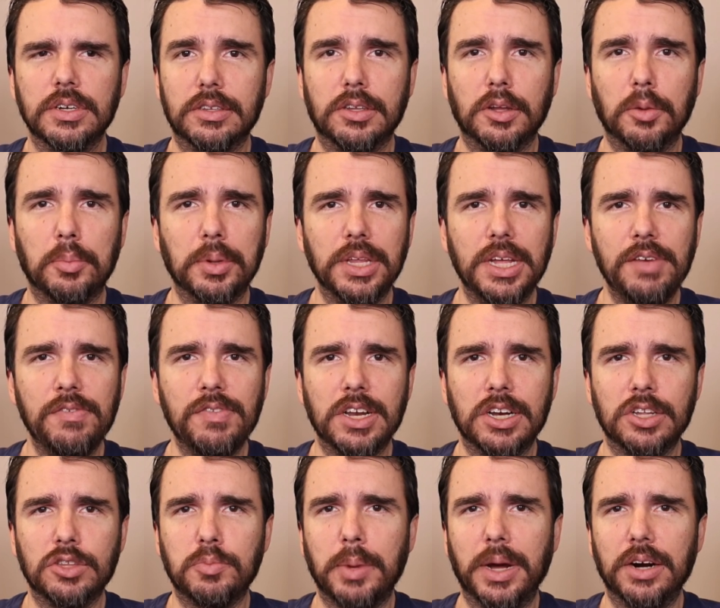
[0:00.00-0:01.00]
The belief that
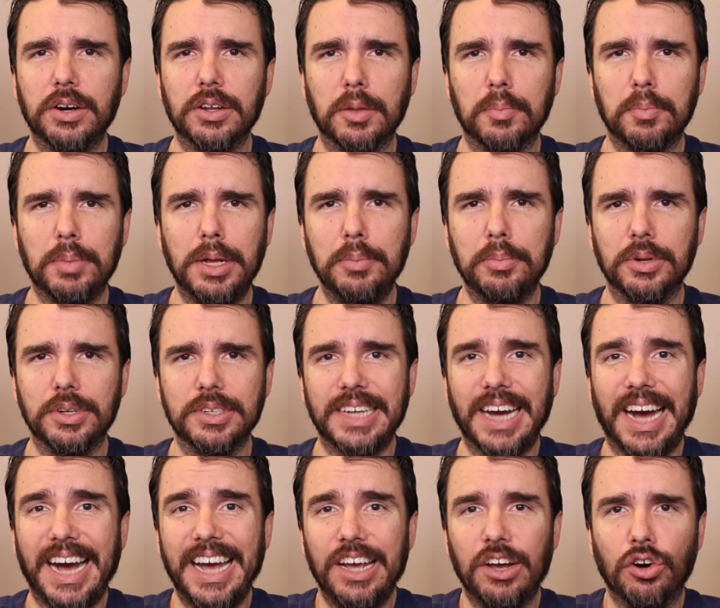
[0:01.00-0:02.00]
it's better that people
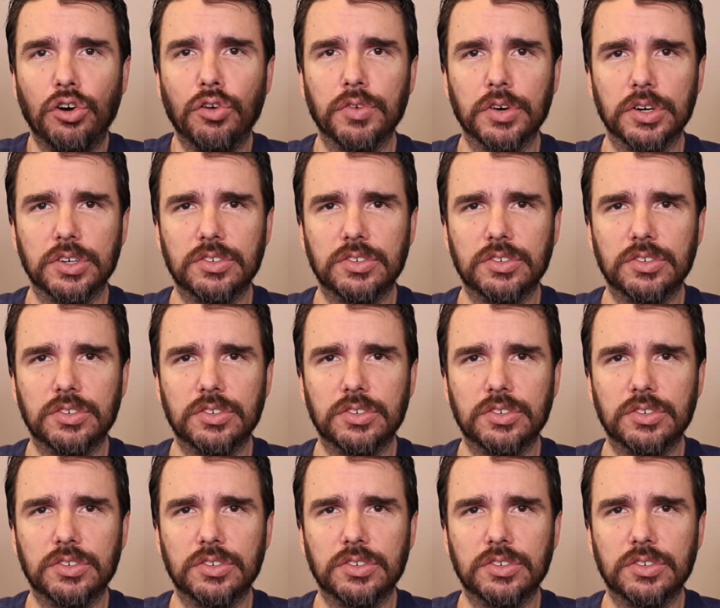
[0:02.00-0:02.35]
die over